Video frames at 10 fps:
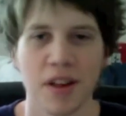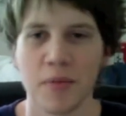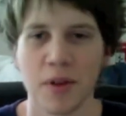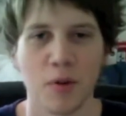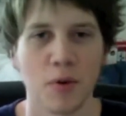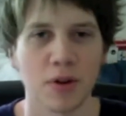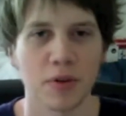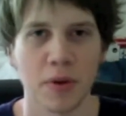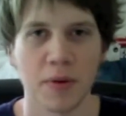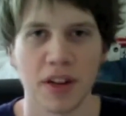meant the world
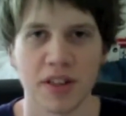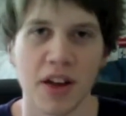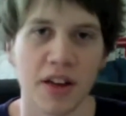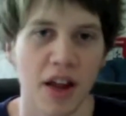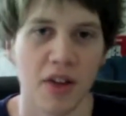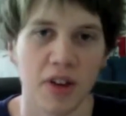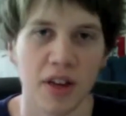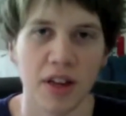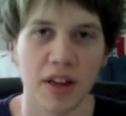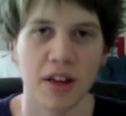to me because I didn't have
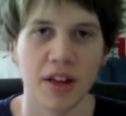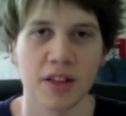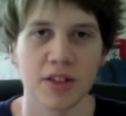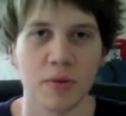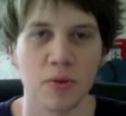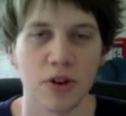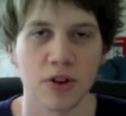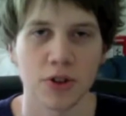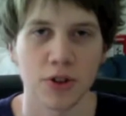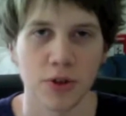any
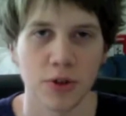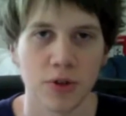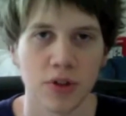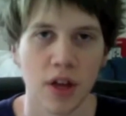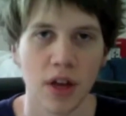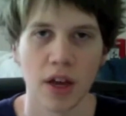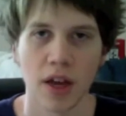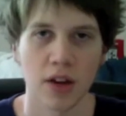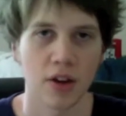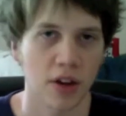summer shoes
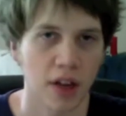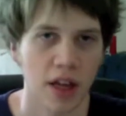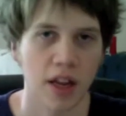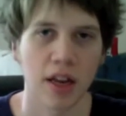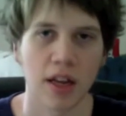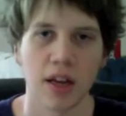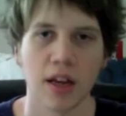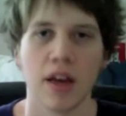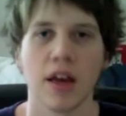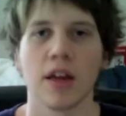and couldn't get
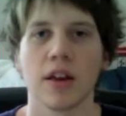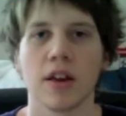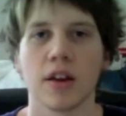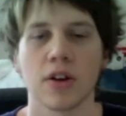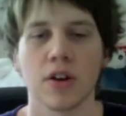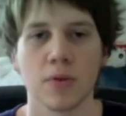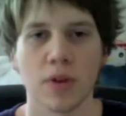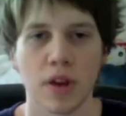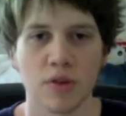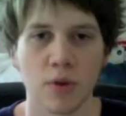any and couldn't
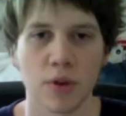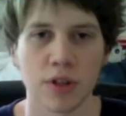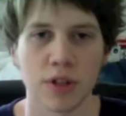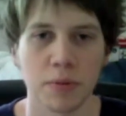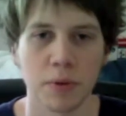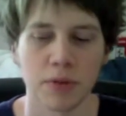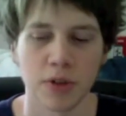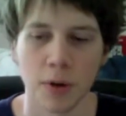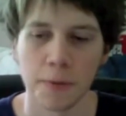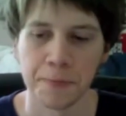really afford to ship them. So